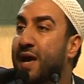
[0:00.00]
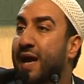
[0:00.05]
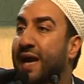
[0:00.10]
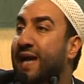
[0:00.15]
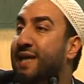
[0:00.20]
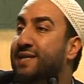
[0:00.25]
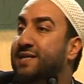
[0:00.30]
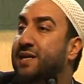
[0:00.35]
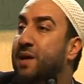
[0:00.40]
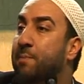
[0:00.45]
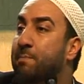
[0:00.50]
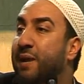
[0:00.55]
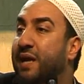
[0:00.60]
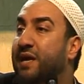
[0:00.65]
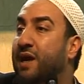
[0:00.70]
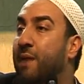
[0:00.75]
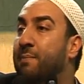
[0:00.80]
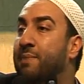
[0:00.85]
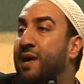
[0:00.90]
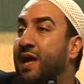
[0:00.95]
He didn't
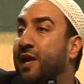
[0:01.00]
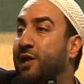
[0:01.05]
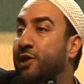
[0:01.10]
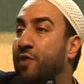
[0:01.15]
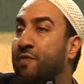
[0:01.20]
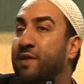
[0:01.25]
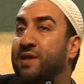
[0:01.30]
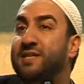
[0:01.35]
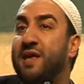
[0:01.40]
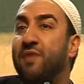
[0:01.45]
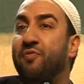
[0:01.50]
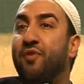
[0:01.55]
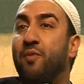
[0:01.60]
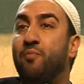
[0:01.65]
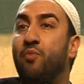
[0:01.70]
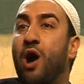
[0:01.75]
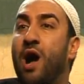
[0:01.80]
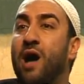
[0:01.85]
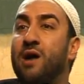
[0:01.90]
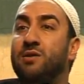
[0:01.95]
become ill on the 10th of
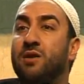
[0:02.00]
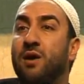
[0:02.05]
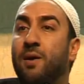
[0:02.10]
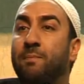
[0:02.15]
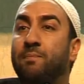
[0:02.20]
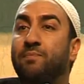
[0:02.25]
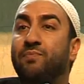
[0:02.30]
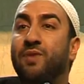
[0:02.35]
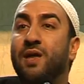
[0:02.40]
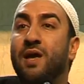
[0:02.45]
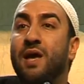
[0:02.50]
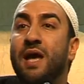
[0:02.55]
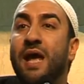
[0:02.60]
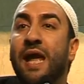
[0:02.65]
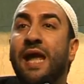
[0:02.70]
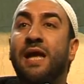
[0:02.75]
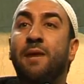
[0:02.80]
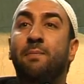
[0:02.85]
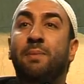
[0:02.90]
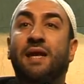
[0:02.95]
Muharram.
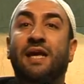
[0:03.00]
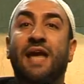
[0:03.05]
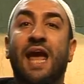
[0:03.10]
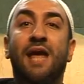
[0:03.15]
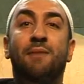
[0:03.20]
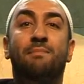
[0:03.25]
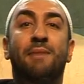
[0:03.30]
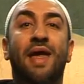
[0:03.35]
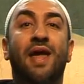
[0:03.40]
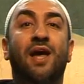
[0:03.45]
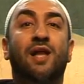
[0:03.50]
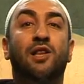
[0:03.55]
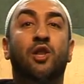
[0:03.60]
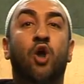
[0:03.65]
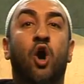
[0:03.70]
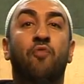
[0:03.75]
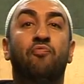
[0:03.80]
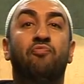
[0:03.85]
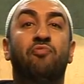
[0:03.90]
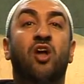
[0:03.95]
He became ill
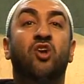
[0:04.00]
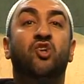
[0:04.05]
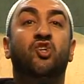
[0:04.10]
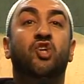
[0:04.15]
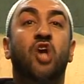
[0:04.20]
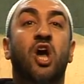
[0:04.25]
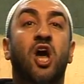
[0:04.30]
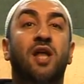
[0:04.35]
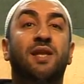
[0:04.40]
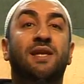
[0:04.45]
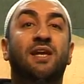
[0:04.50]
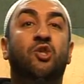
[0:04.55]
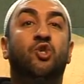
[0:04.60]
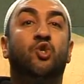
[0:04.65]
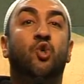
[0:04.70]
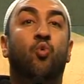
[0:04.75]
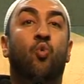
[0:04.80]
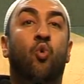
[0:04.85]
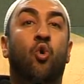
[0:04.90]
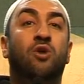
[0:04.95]
on the journey
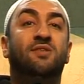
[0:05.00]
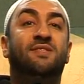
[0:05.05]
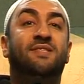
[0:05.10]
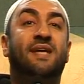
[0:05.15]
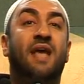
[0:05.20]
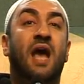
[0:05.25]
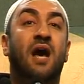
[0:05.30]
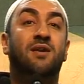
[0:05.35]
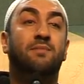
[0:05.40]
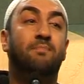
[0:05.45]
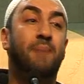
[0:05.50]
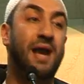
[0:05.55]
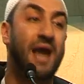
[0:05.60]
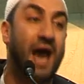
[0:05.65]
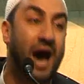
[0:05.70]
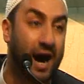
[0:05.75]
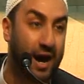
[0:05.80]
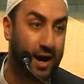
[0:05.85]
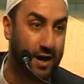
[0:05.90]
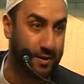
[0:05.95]
towards
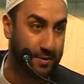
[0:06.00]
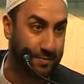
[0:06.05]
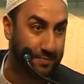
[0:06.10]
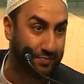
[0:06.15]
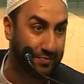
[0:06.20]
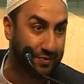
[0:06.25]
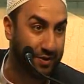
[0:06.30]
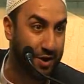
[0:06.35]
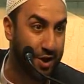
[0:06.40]
Karbala.